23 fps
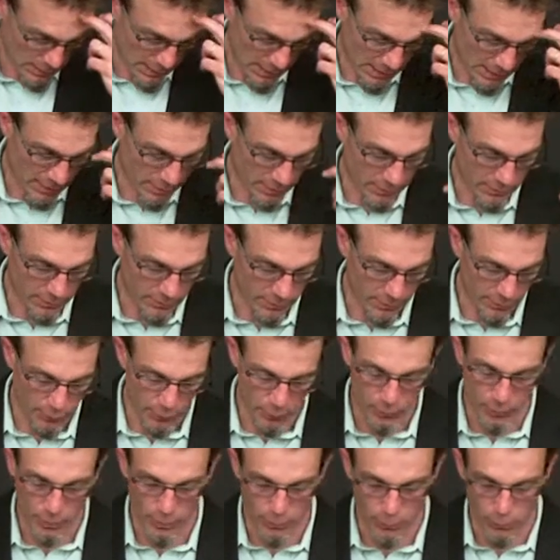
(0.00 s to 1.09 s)
and
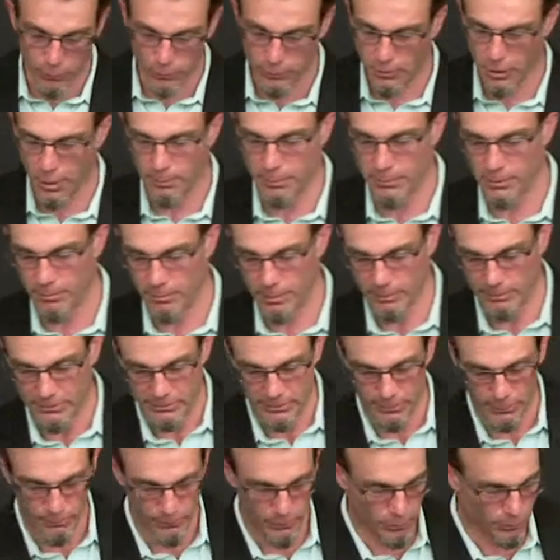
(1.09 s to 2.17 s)
an old company maybe
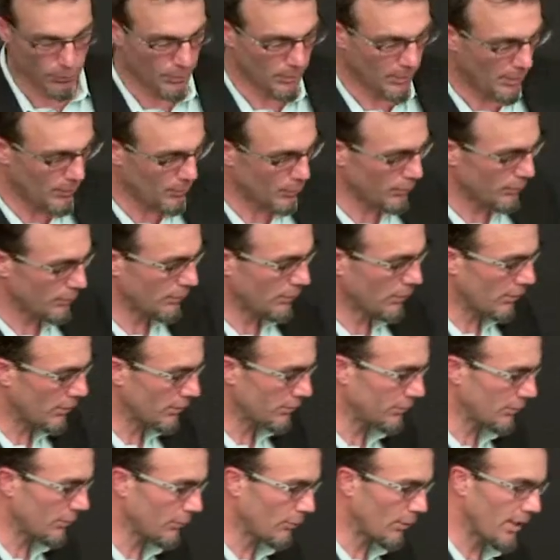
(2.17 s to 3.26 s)
some of you remember
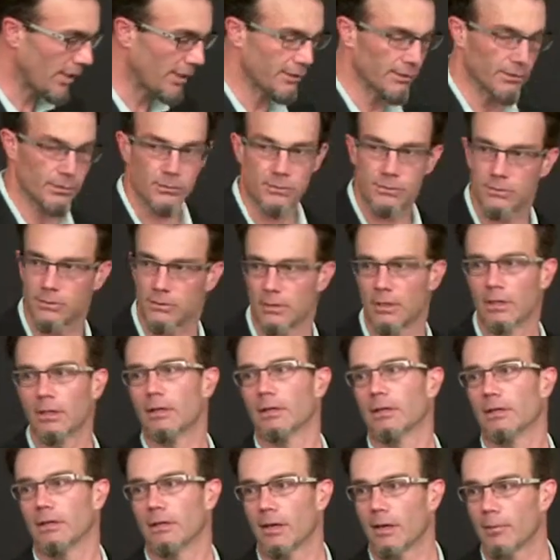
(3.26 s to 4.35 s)
called Arios
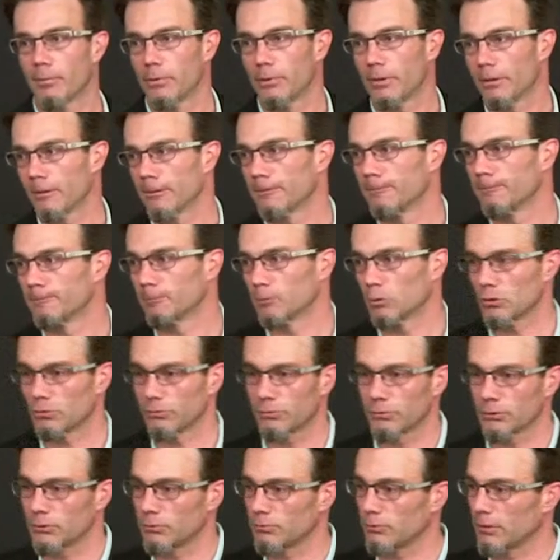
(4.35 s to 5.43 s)
up here. The
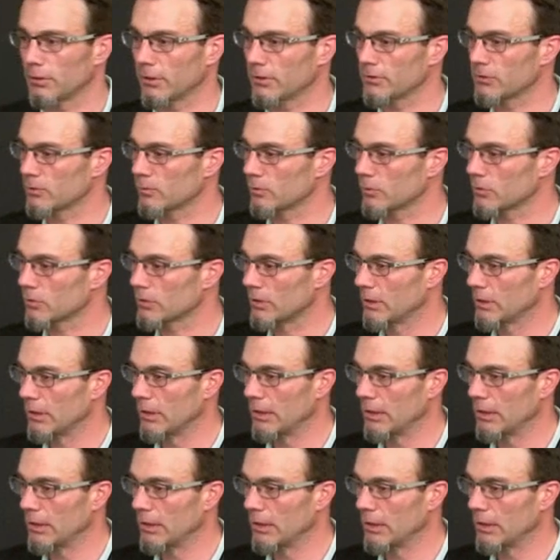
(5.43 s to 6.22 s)
first three customers.